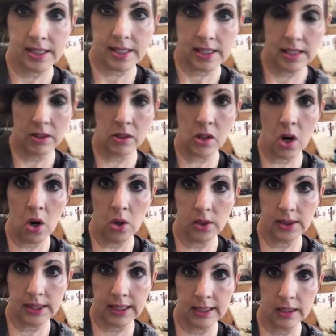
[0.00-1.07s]
still
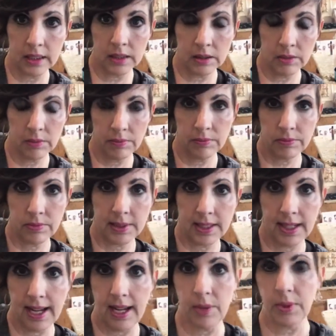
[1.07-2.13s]
cold here.
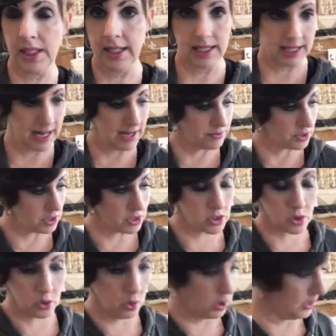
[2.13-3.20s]
Today we didn't have
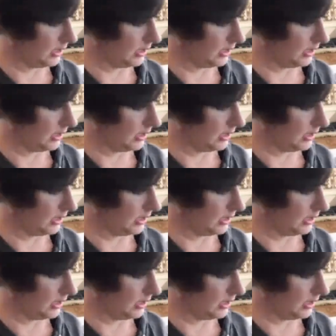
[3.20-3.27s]
school